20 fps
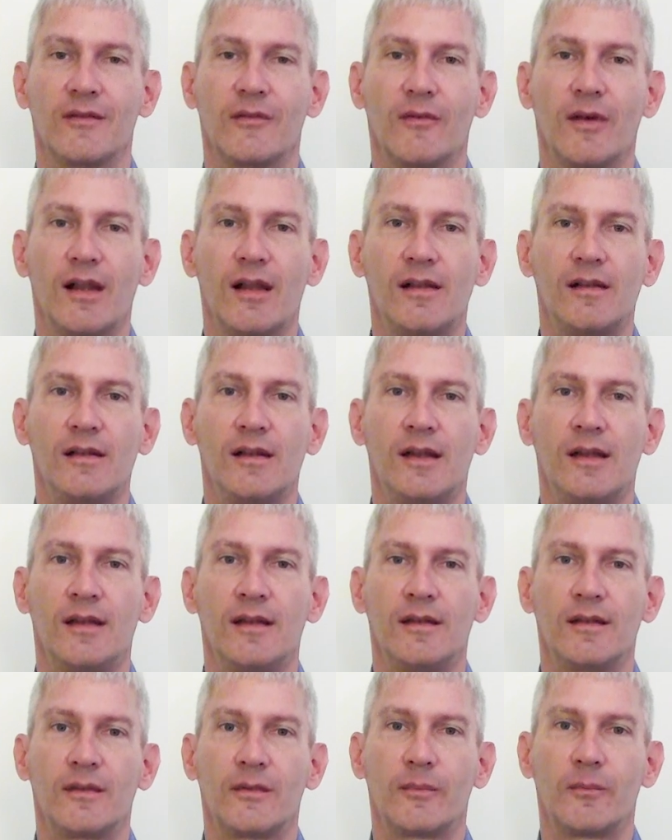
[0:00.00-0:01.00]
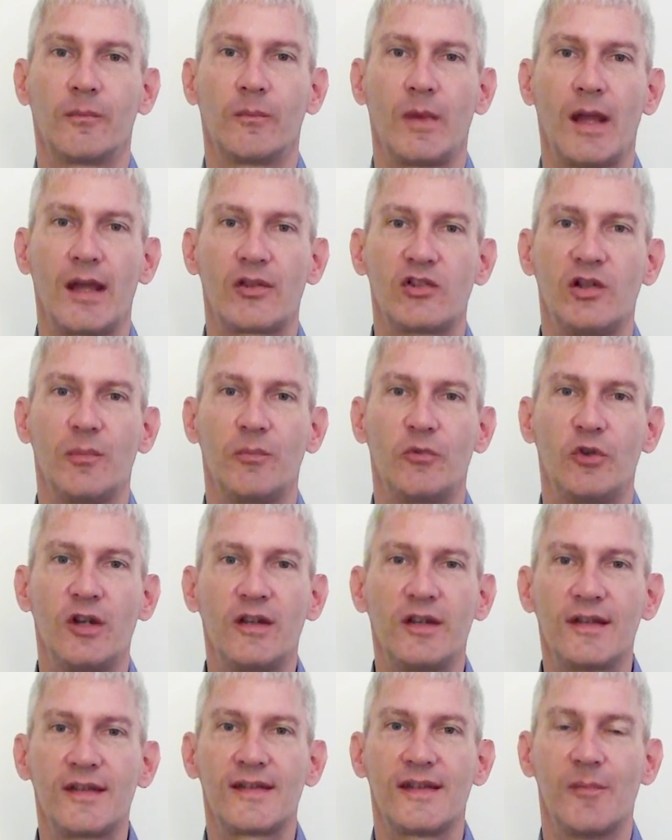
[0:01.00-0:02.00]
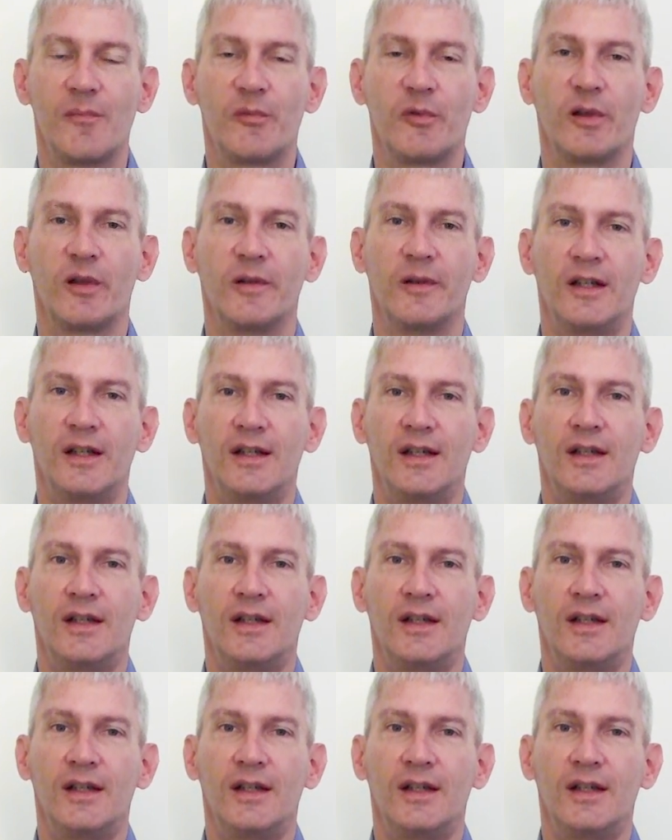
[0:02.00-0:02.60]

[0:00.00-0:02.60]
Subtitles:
Well, it's actually pretty simple.